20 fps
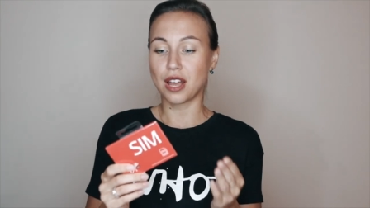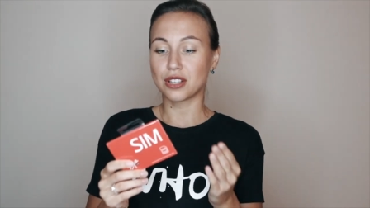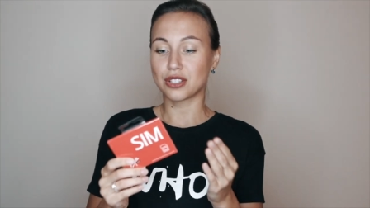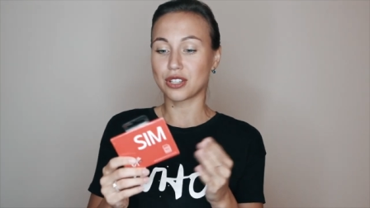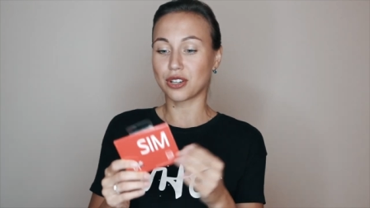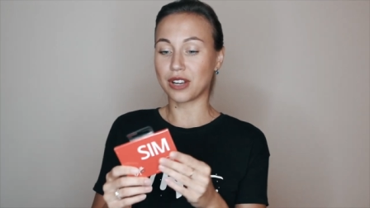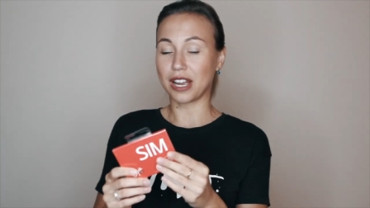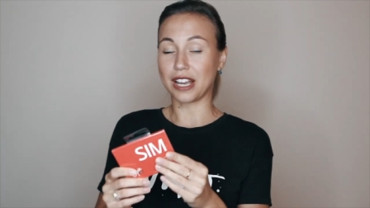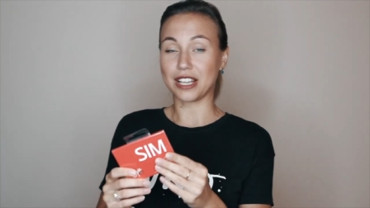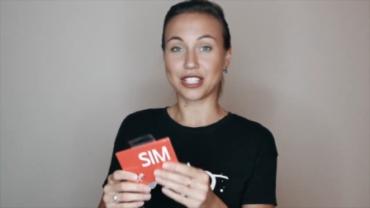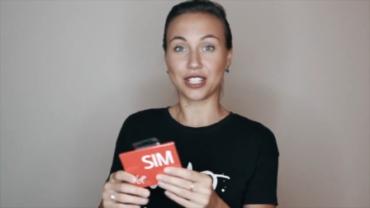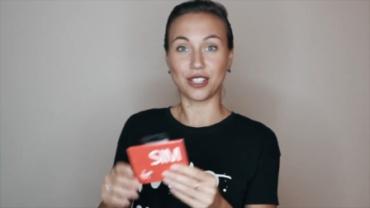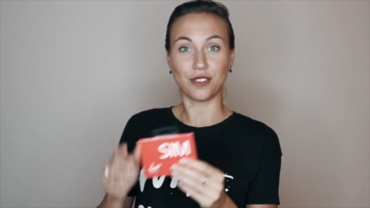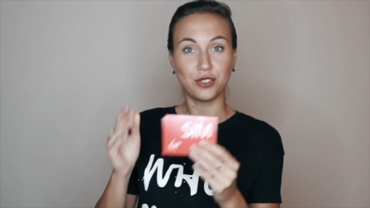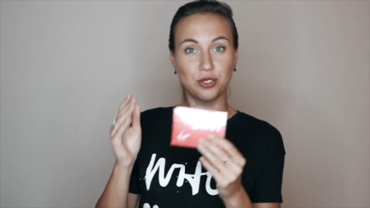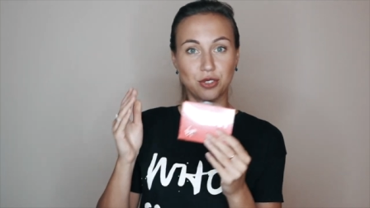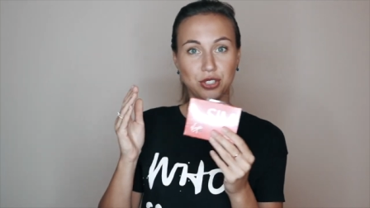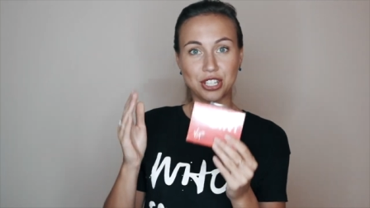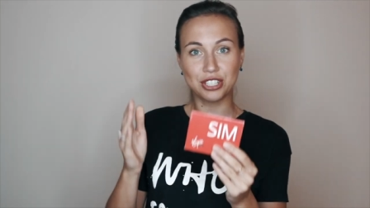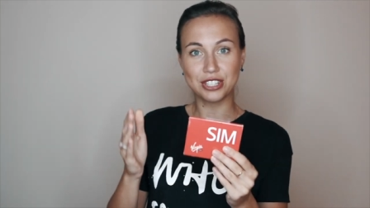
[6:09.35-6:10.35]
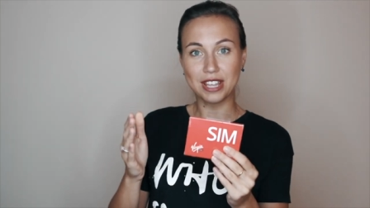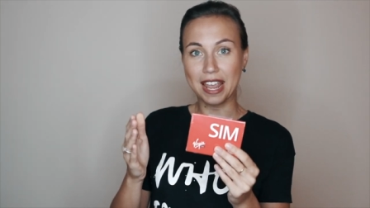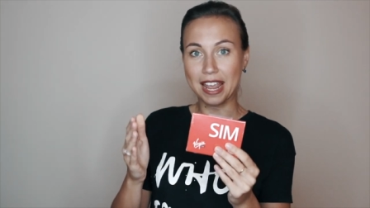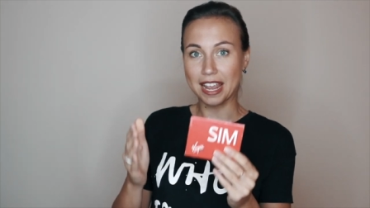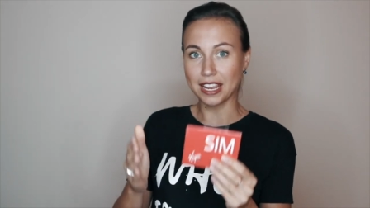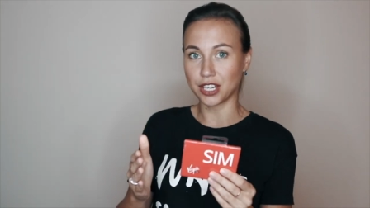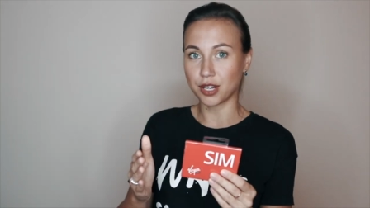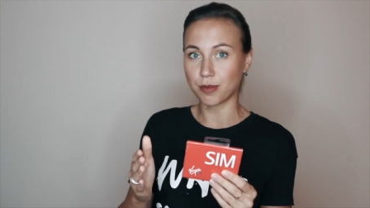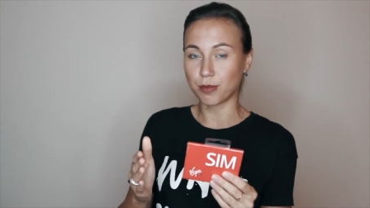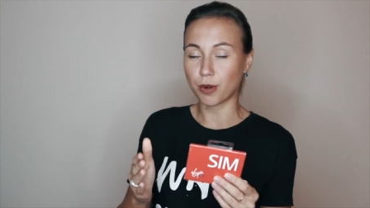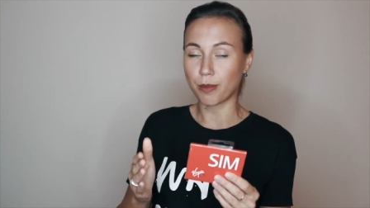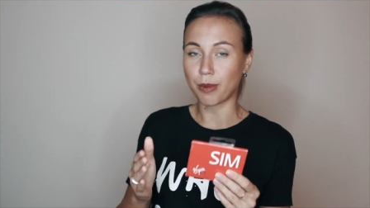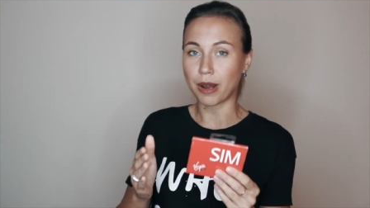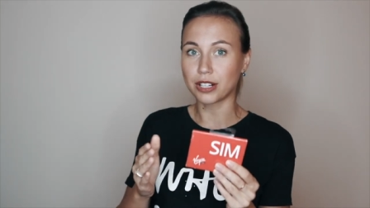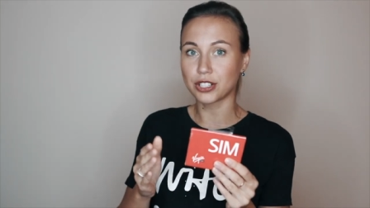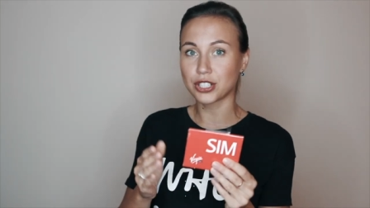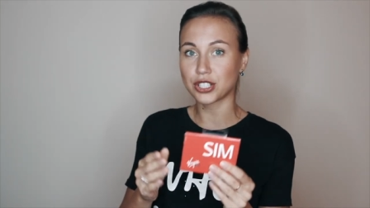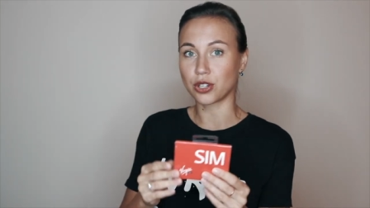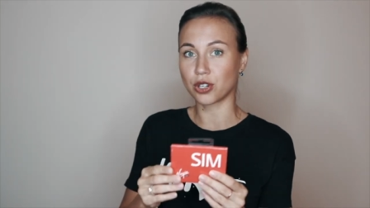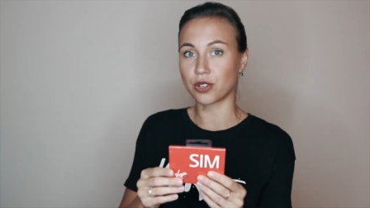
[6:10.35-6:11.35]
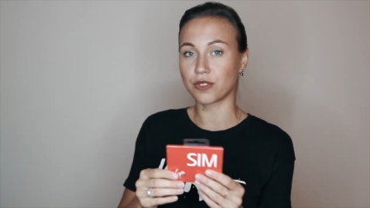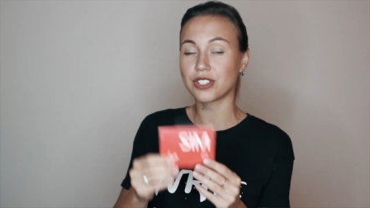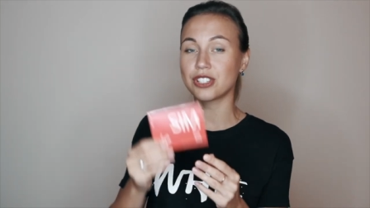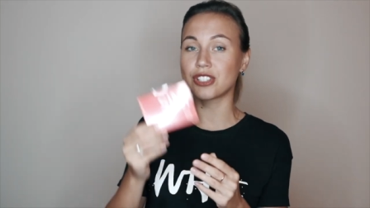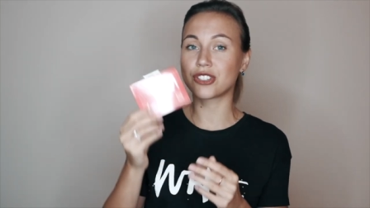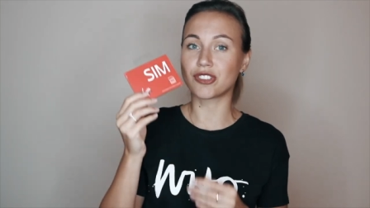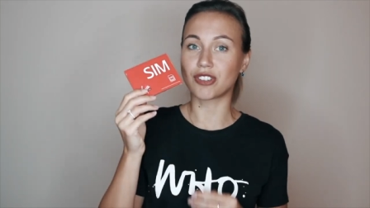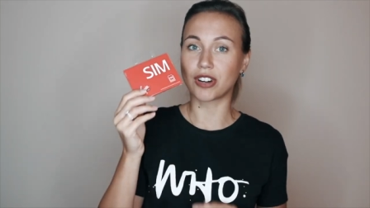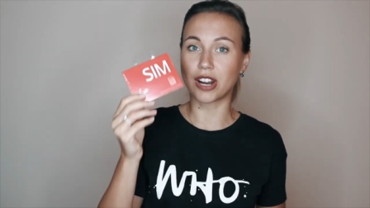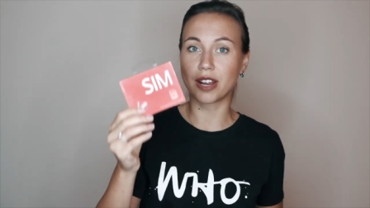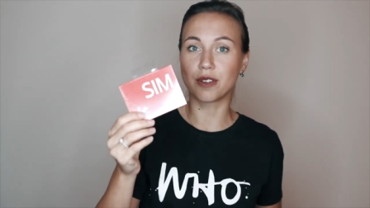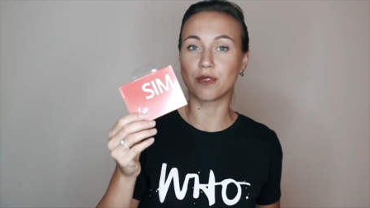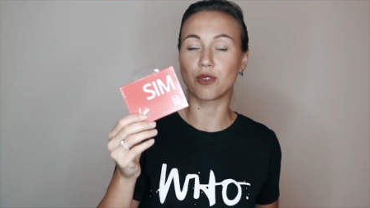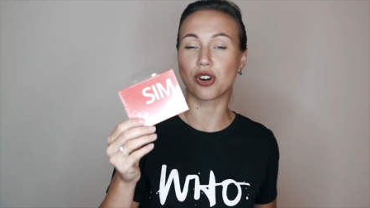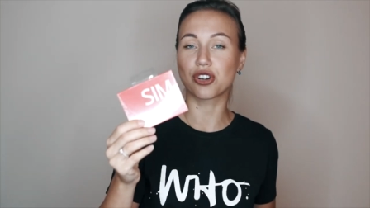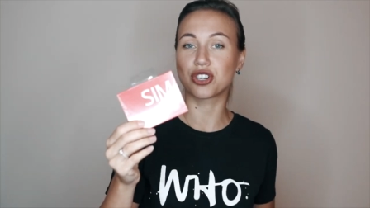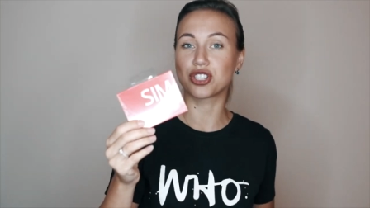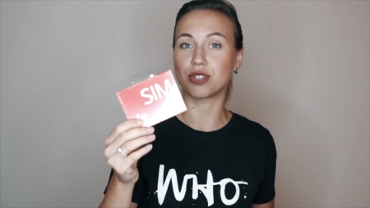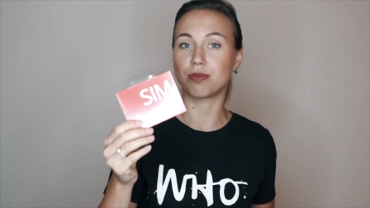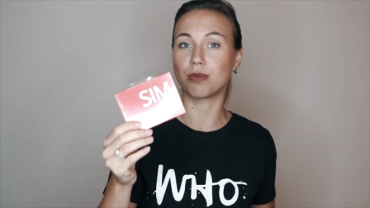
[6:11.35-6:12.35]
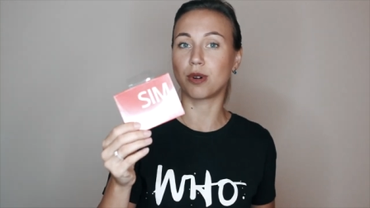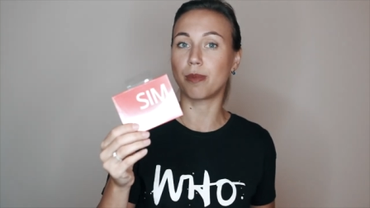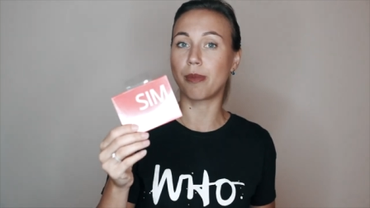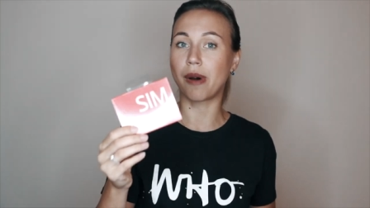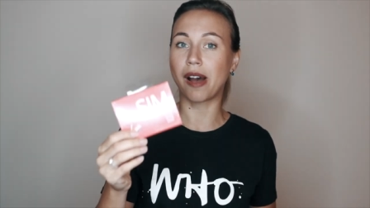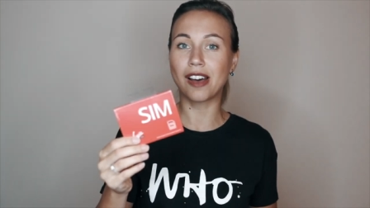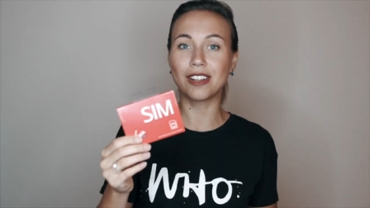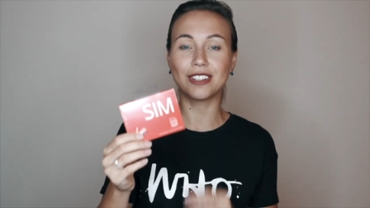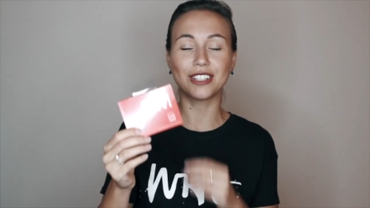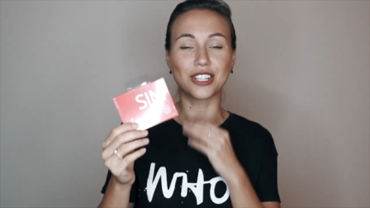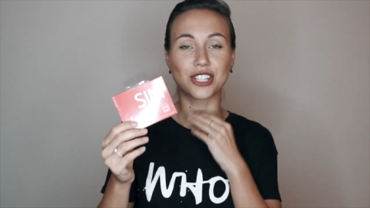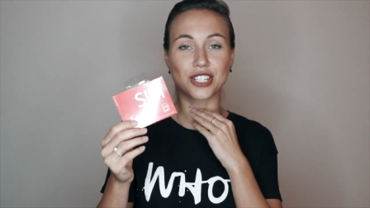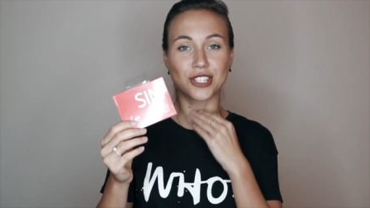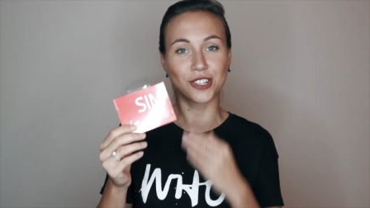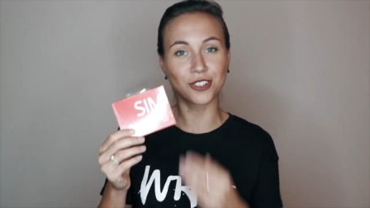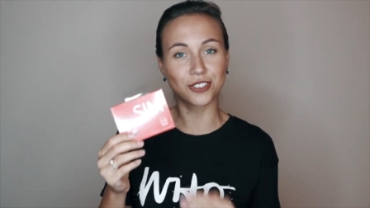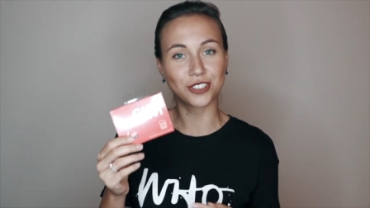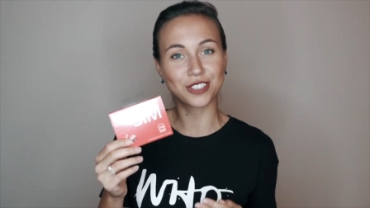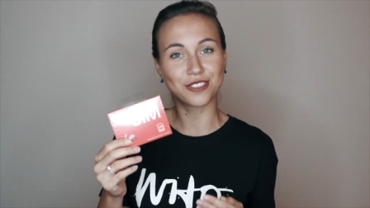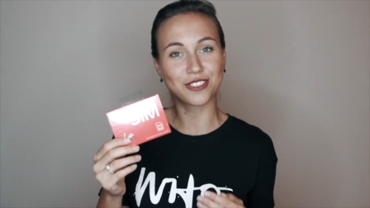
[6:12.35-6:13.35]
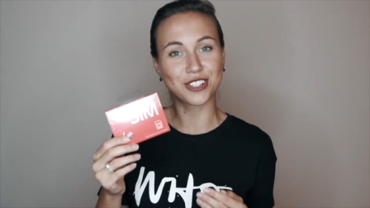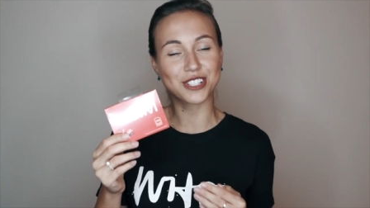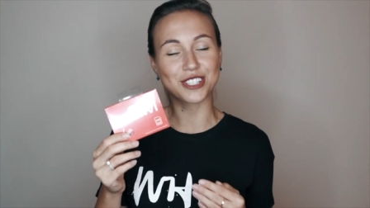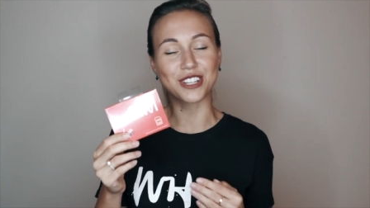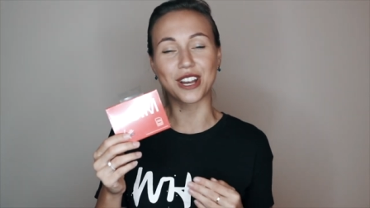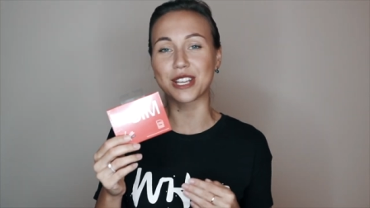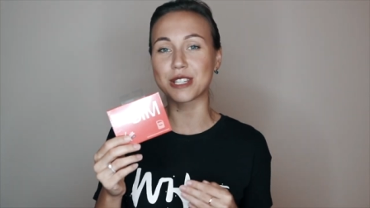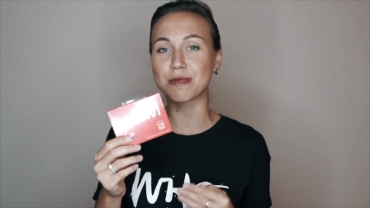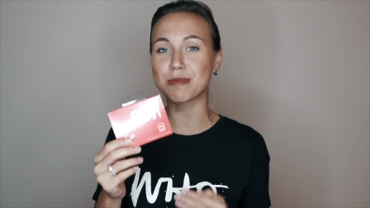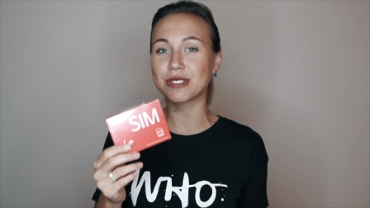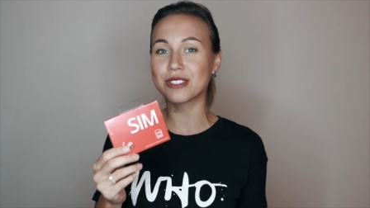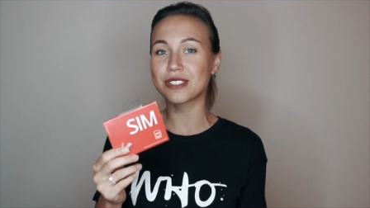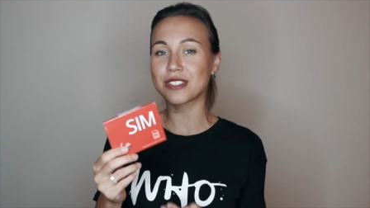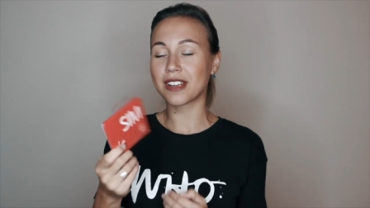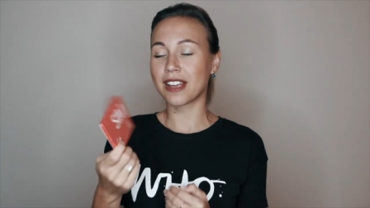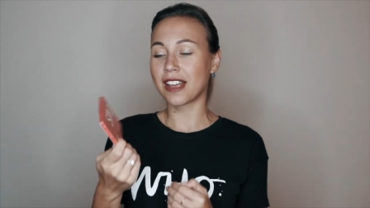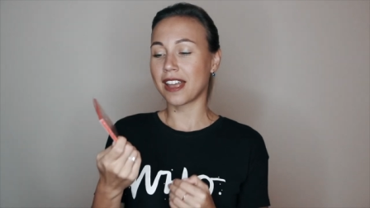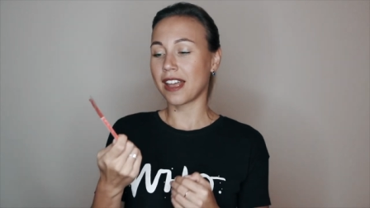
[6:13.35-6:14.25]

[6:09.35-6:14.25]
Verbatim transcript: So guys, if you need any mobile service, try Virgin Mobile. It's not advertisement.